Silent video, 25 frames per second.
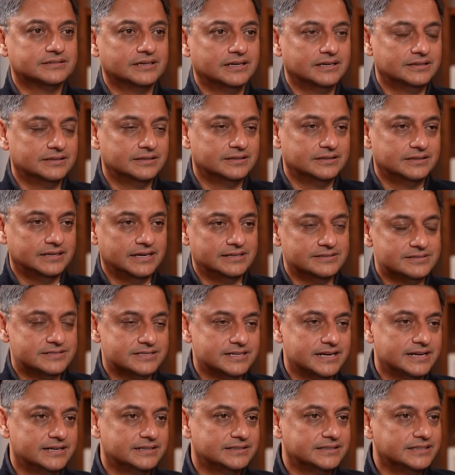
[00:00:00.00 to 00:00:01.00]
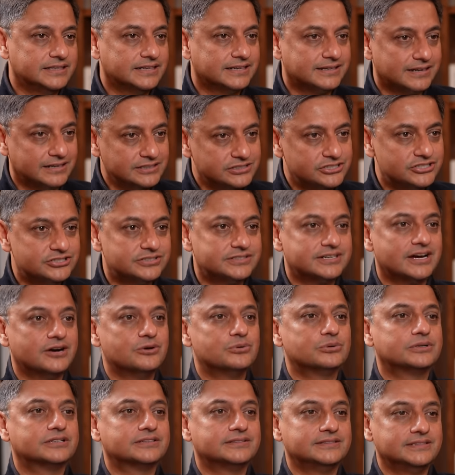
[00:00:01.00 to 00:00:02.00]
uh, NCLT crunched
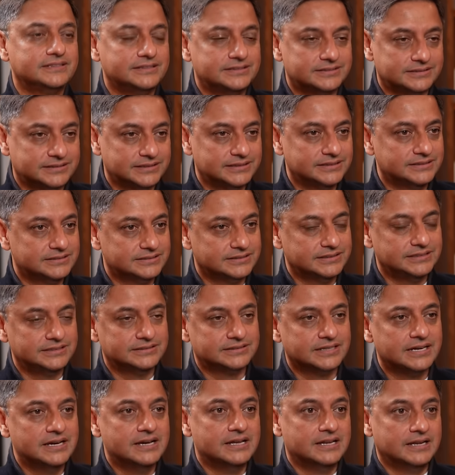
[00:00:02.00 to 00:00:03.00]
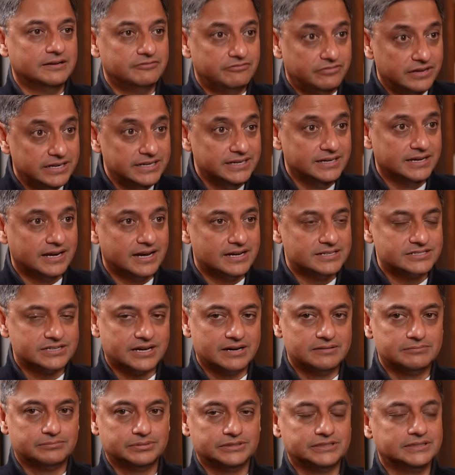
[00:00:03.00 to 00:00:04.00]
out these things. These very large
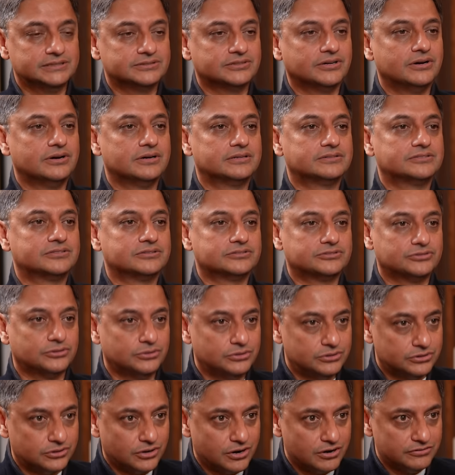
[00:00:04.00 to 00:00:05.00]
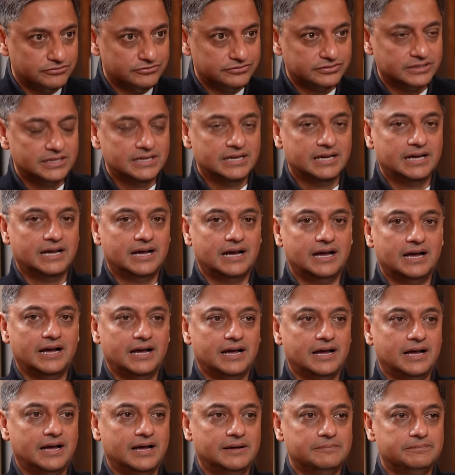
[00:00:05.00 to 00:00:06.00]
companies got sold off
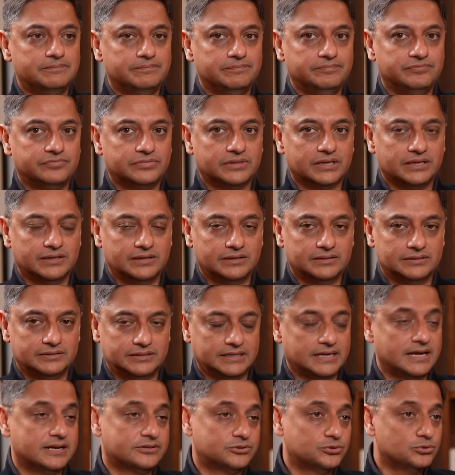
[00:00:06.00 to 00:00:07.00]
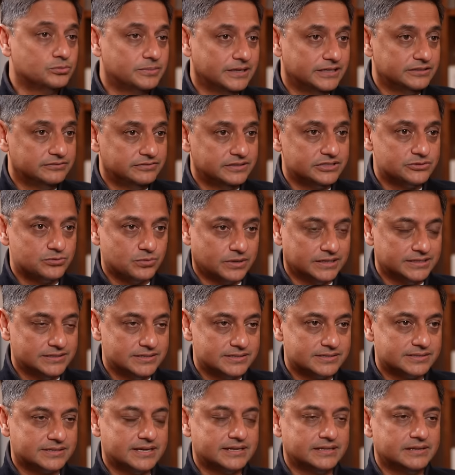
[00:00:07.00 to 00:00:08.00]
um, yeah, they had two benefits. One
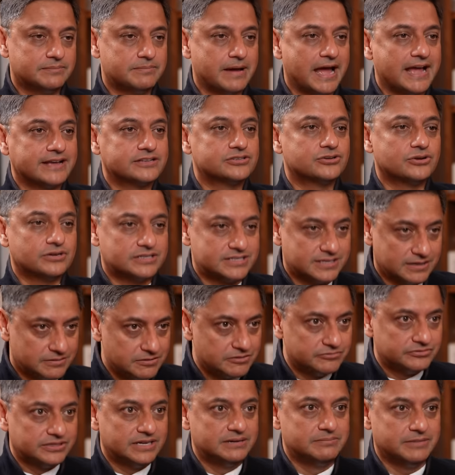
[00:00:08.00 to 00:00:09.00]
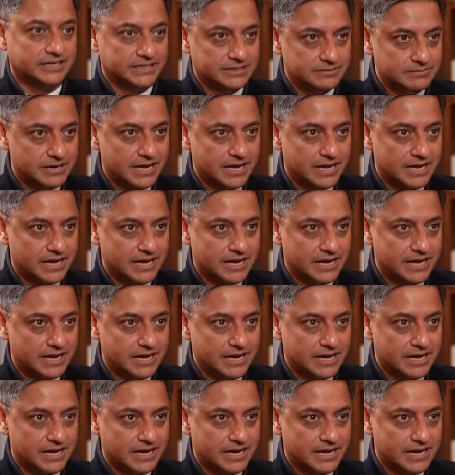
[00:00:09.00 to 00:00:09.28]
is that the banks got some of their money